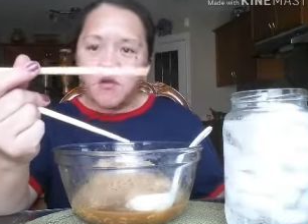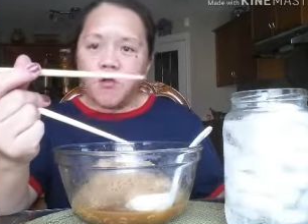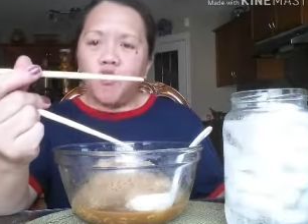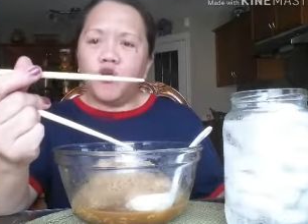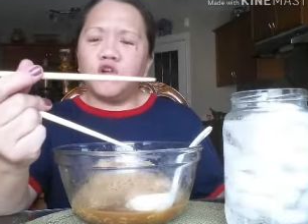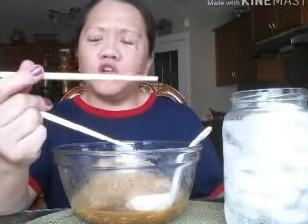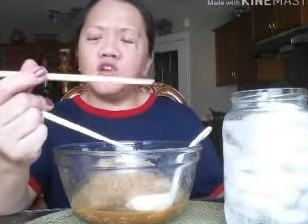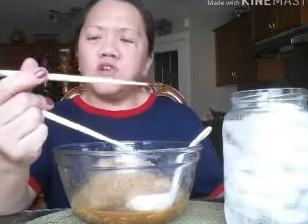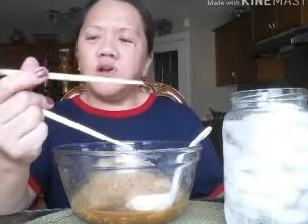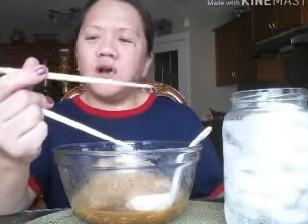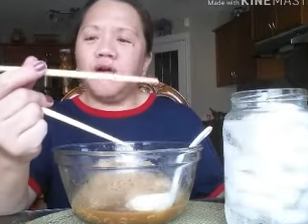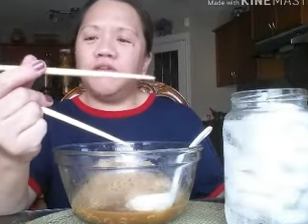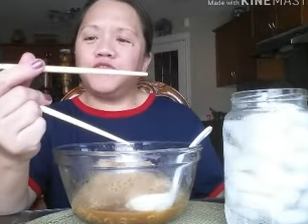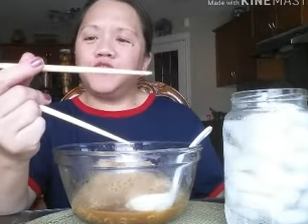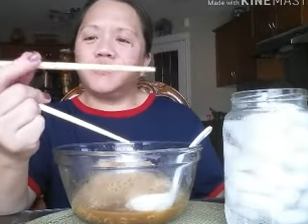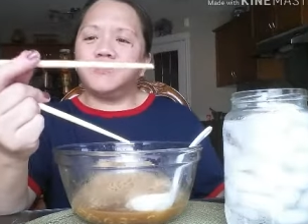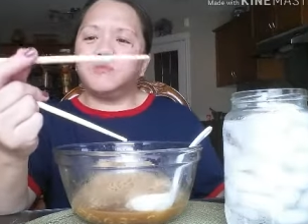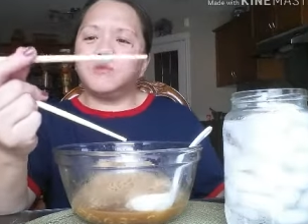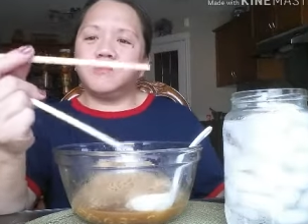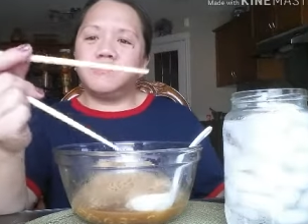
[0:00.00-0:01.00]
all you have
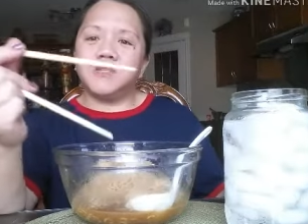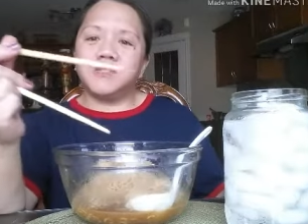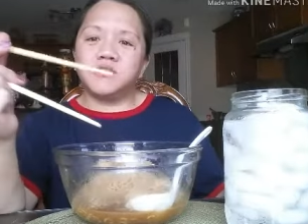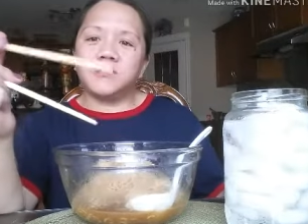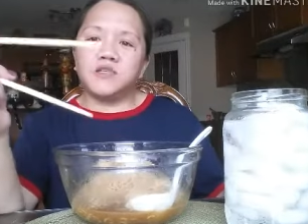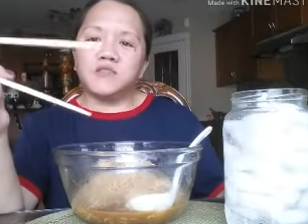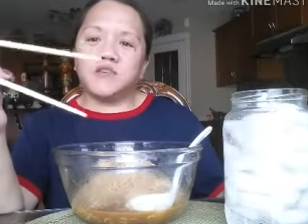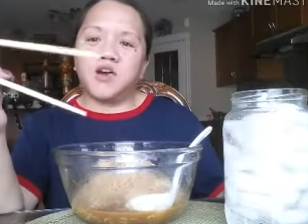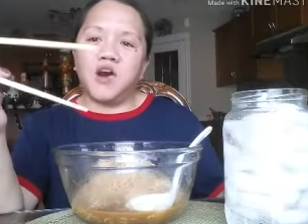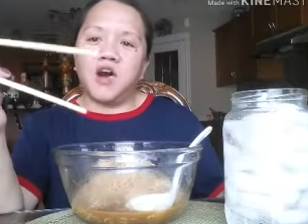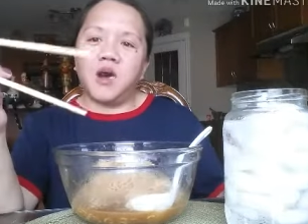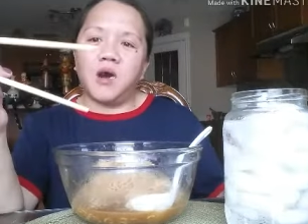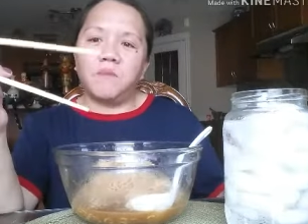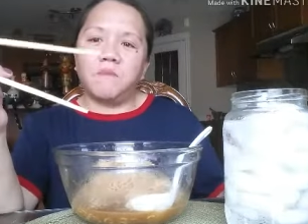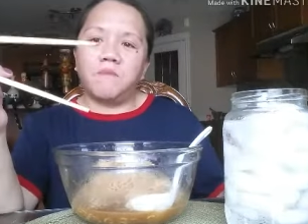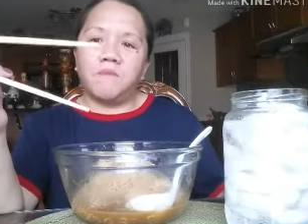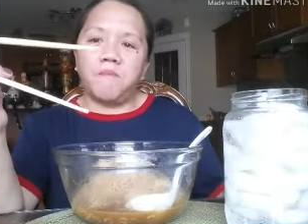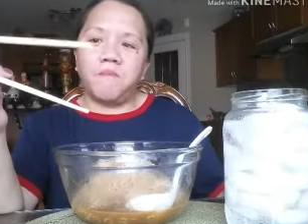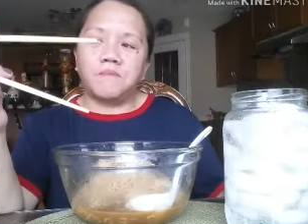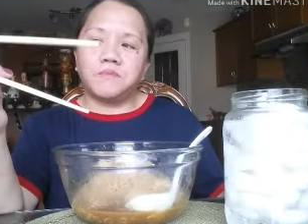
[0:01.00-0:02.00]
to move is the
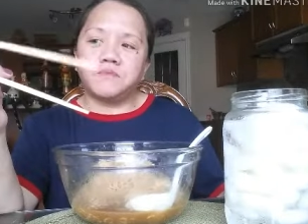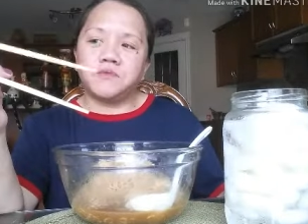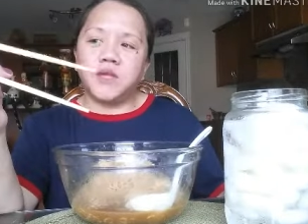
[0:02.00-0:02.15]
top,